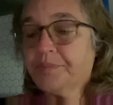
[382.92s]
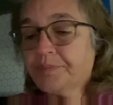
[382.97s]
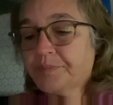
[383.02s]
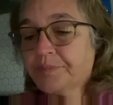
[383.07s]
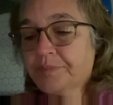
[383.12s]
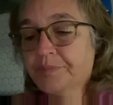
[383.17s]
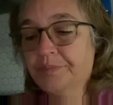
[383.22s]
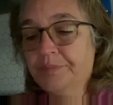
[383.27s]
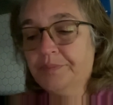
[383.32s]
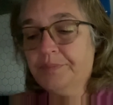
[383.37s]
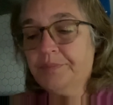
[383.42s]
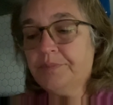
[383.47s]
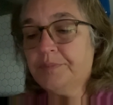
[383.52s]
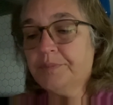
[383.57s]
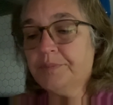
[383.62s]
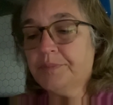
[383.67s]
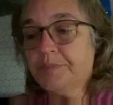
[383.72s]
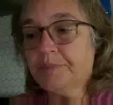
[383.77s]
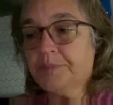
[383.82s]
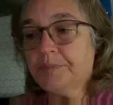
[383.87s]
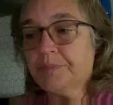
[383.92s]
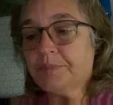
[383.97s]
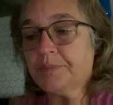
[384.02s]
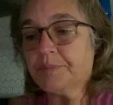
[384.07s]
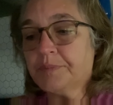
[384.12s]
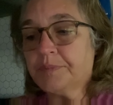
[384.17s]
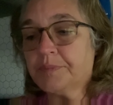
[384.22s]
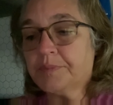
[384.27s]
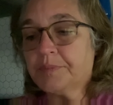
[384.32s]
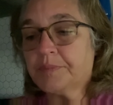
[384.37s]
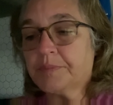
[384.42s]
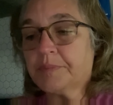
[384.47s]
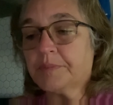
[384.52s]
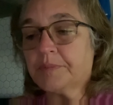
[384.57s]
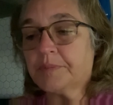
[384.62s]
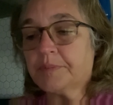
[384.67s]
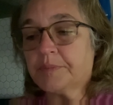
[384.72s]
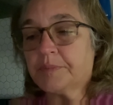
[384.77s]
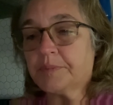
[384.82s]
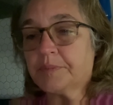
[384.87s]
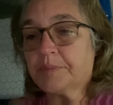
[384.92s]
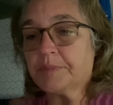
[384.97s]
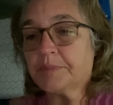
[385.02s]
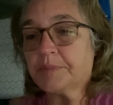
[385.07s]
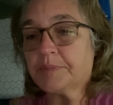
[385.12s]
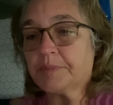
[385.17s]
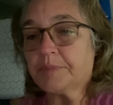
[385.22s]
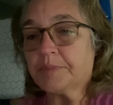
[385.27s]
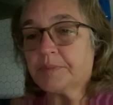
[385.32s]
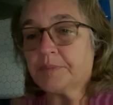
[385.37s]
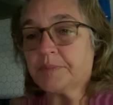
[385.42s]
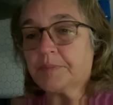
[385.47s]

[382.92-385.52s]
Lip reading: No one is speaking in this clip.